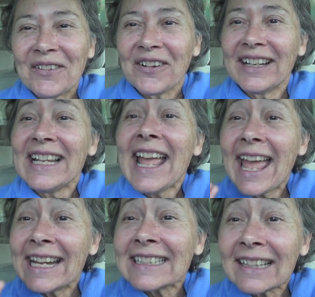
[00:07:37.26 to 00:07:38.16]
right?
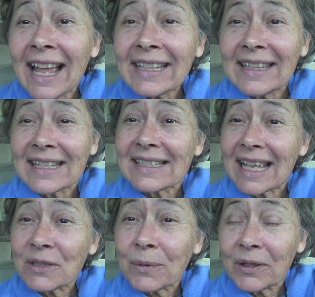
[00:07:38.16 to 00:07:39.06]
And it's like this.
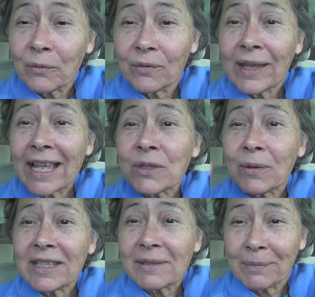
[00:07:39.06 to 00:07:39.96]
That's what the that's
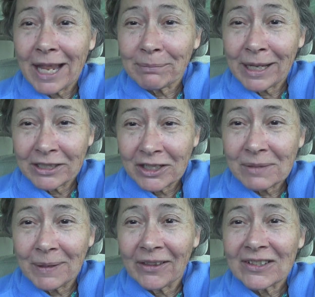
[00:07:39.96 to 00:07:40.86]
what this black magic
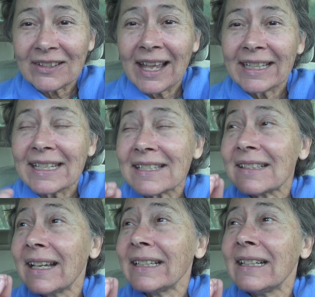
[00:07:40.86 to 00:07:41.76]
spell is like.
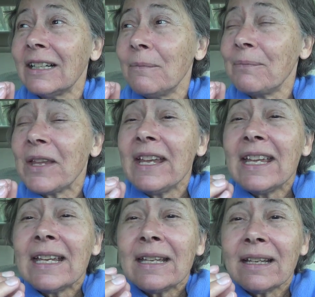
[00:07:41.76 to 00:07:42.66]
It's like um,
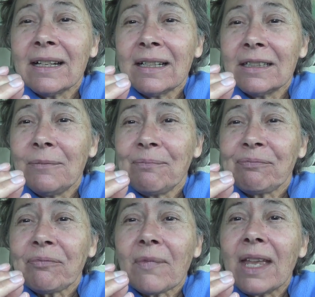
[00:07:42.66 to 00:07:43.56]

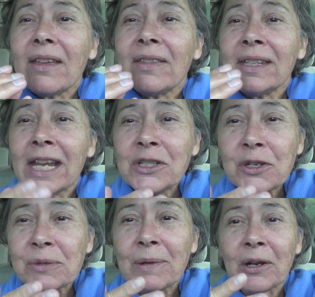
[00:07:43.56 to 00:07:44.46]
um, the
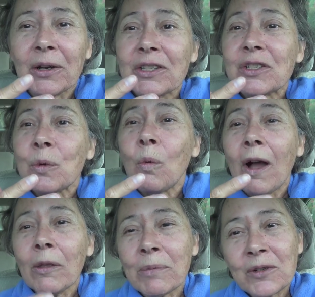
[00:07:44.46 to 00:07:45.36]
nature spirits,
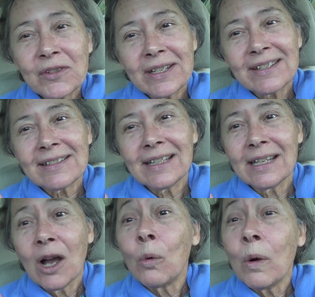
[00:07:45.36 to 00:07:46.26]
while a person is
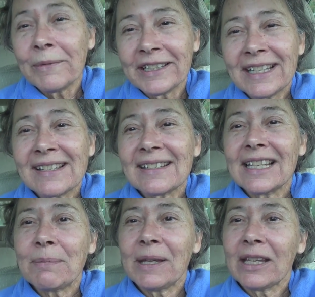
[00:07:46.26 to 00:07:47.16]
sleep, a woman is
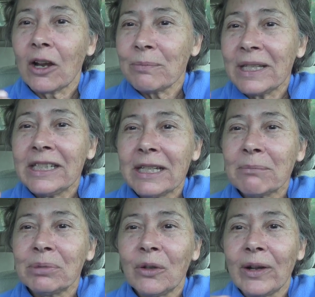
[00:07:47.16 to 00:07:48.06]
sleeping, are being
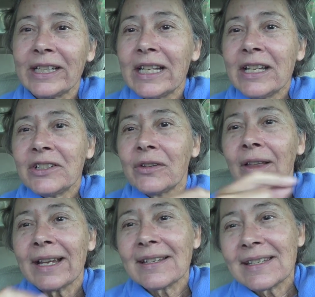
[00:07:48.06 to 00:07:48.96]
employed to
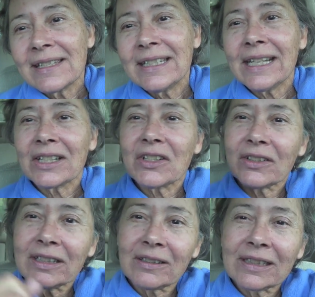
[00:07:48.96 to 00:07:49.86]
like
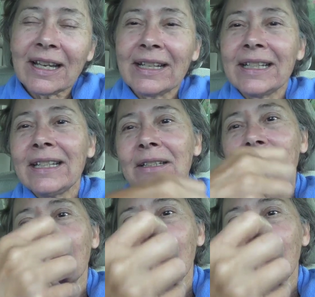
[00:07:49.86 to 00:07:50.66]
stitch little tiny